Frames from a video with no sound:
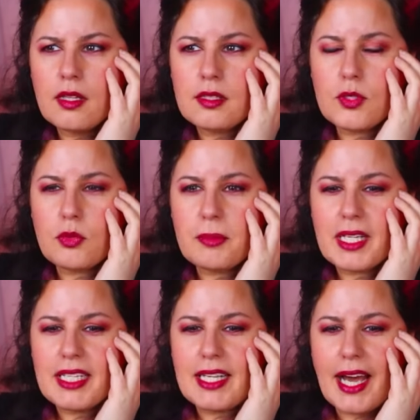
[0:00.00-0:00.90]
Is this woman
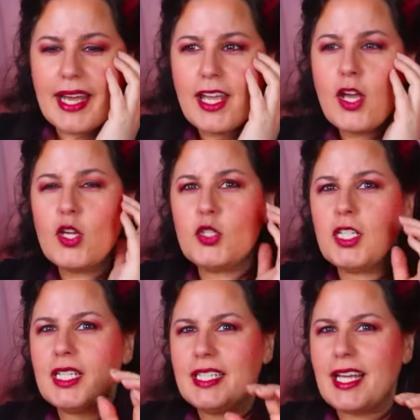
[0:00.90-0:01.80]
gonna die? Is
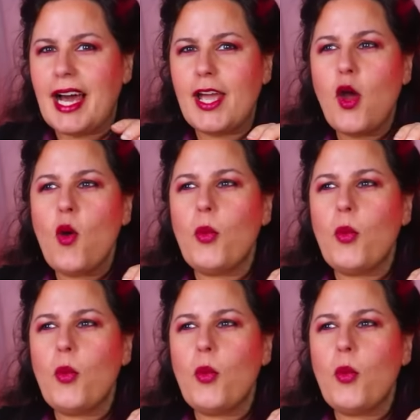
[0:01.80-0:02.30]
she gonna die?